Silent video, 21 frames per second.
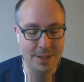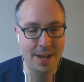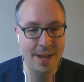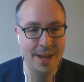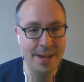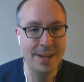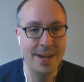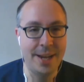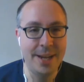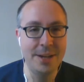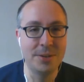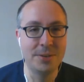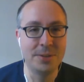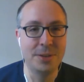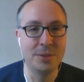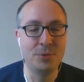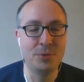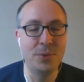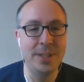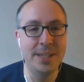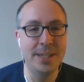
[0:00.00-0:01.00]
I I don't
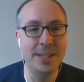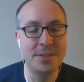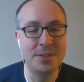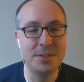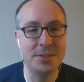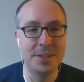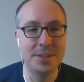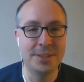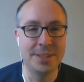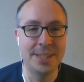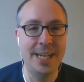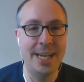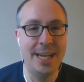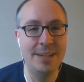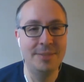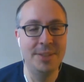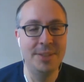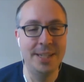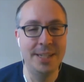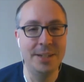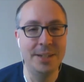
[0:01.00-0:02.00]
know if we necessarily
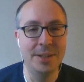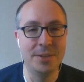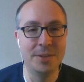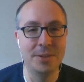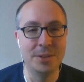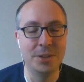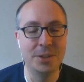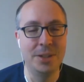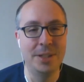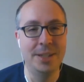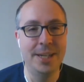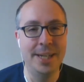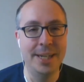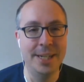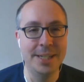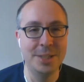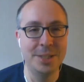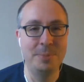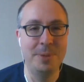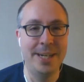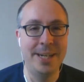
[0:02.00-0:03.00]
have any other
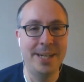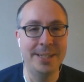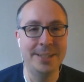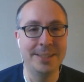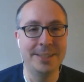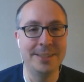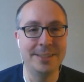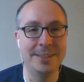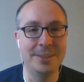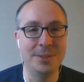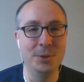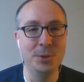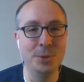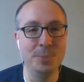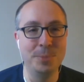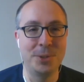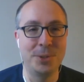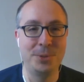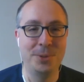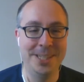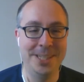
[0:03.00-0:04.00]
expat
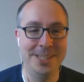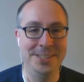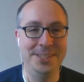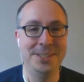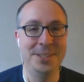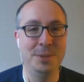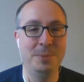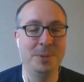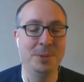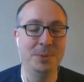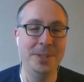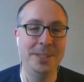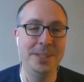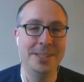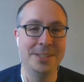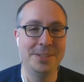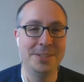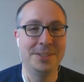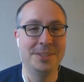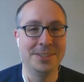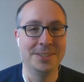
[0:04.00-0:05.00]
hoops questions, but we
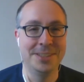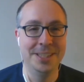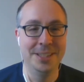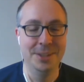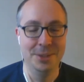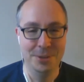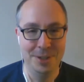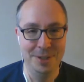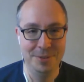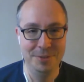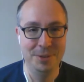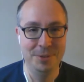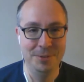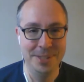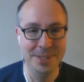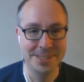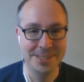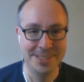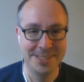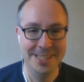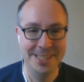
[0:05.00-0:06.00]
could certainly go off the
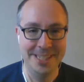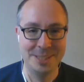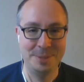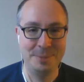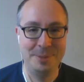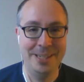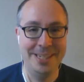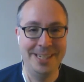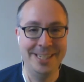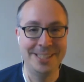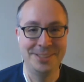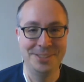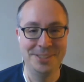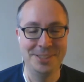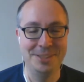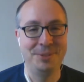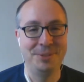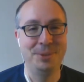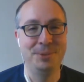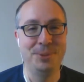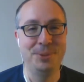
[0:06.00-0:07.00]
rails on expat
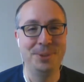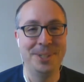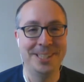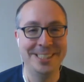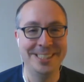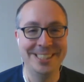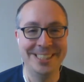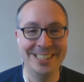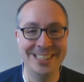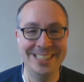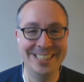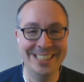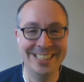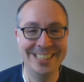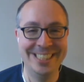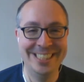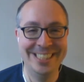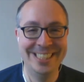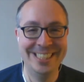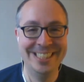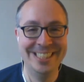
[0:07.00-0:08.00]
extras if you want.
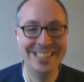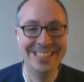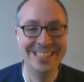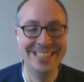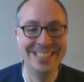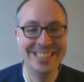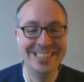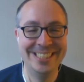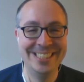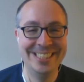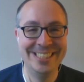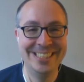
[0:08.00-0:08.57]
Oh,